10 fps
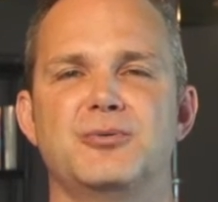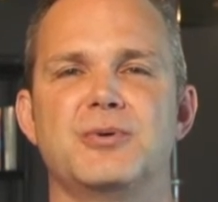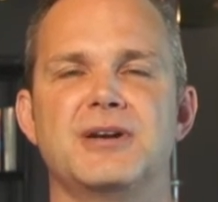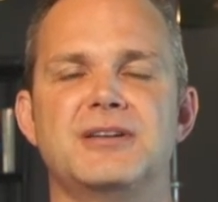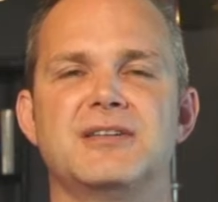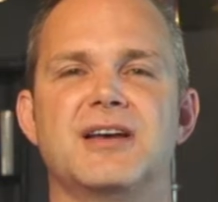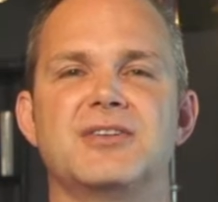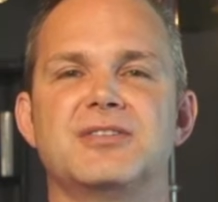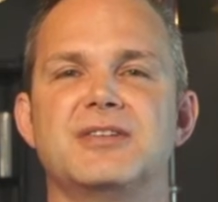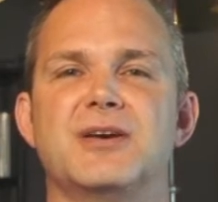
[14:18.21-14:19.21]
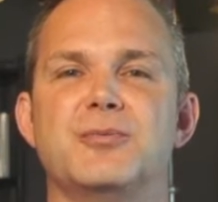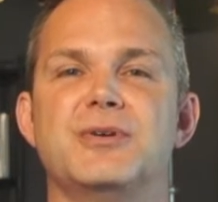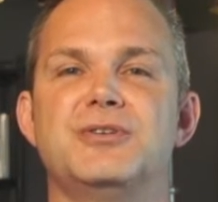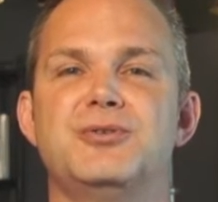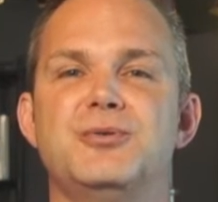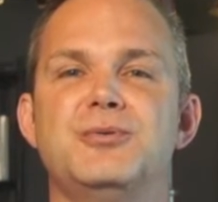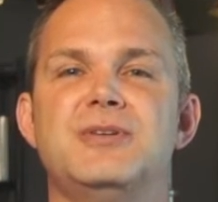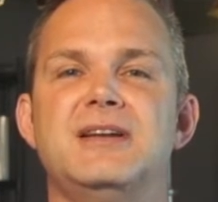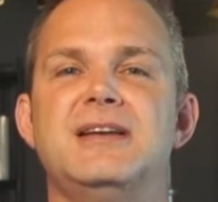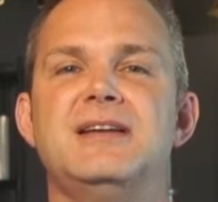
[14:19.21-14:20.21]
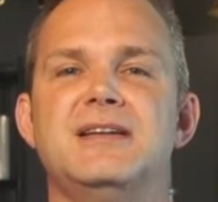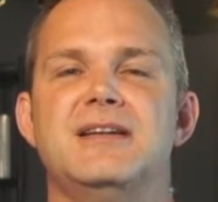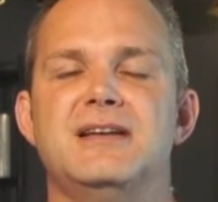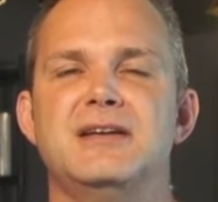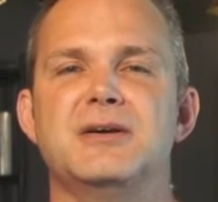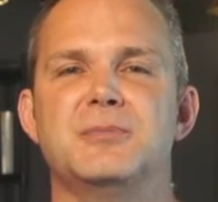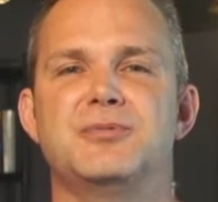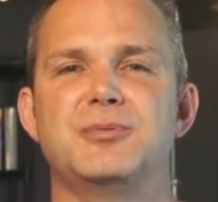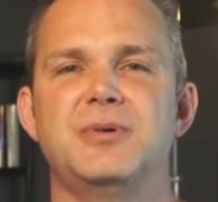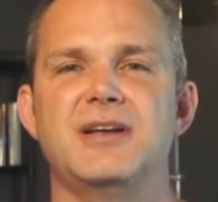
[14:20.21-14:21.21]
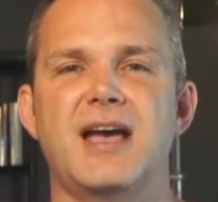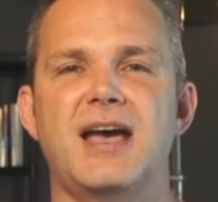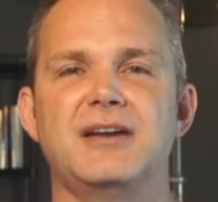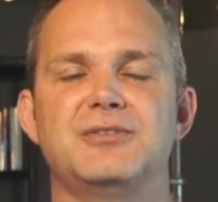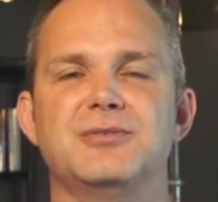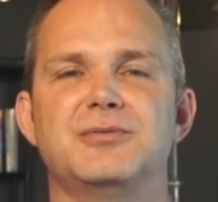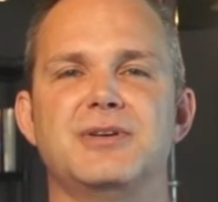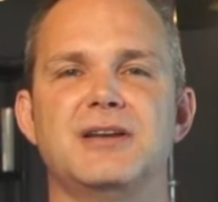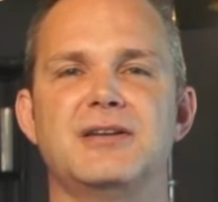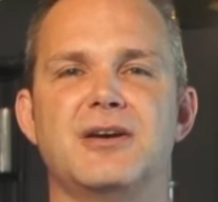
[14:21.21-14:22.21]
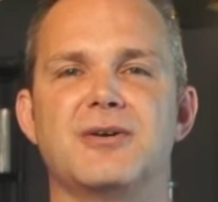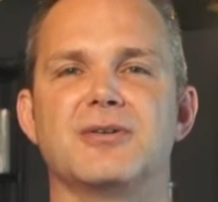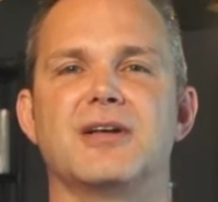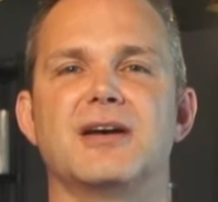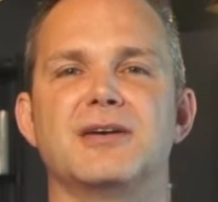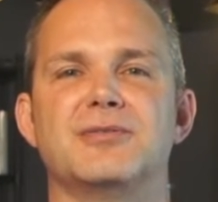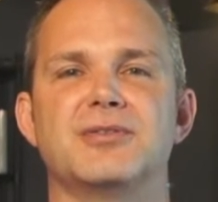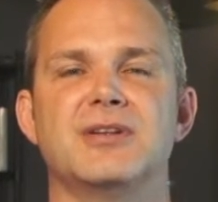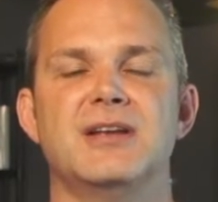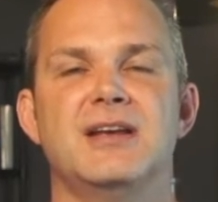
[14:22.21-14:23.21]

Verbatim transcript: recognizing that we do need Him to be active in our lives,